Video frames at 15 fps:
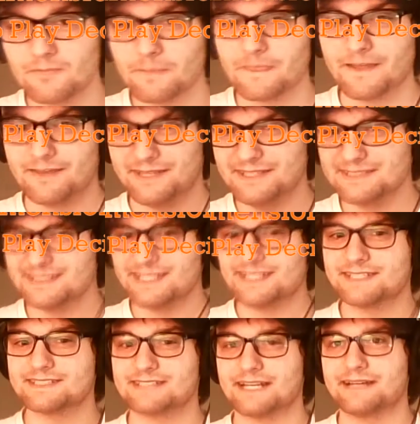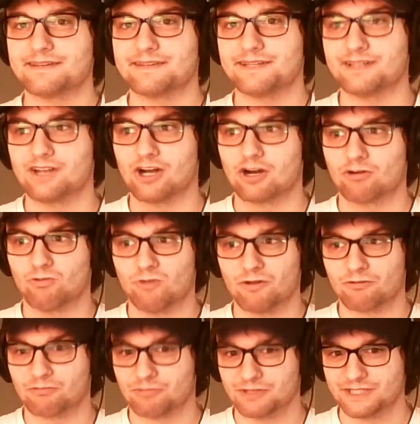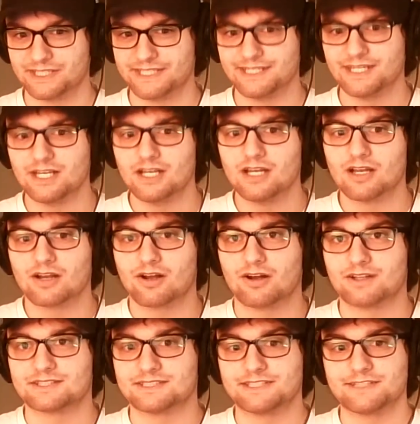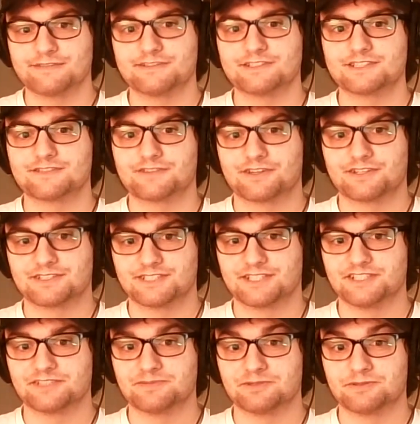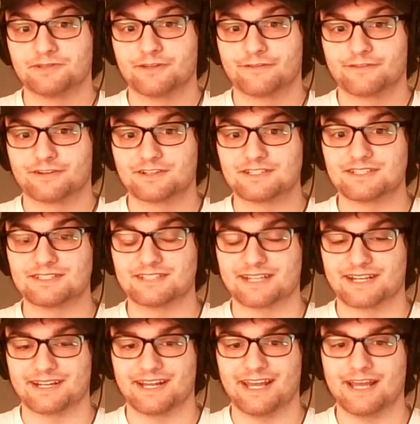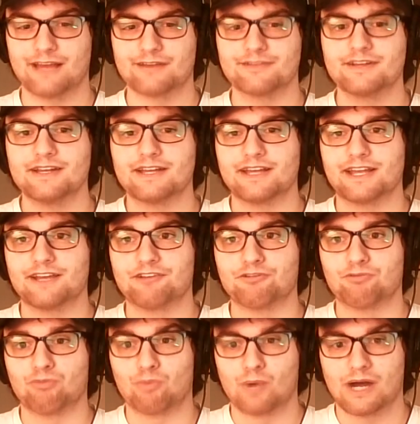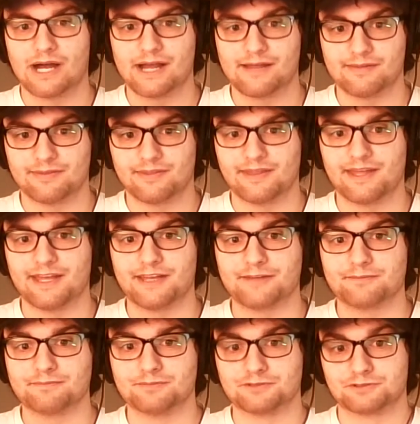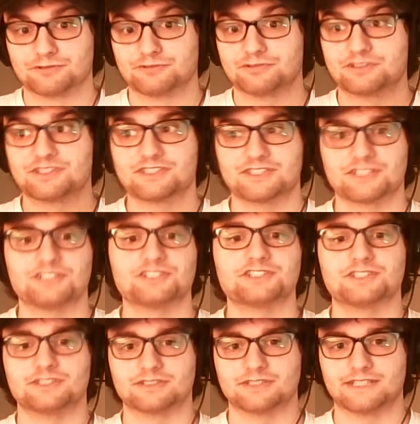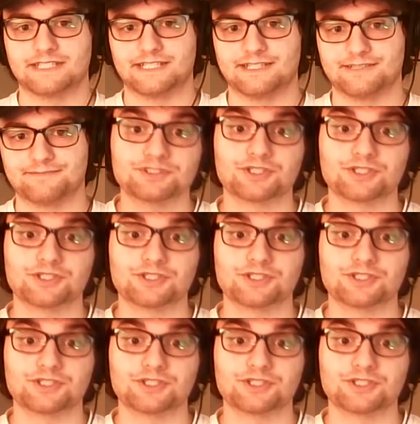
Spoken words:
These things, I think, are what really caused a difference for the Suns between the first and second half and why they blew such a lead.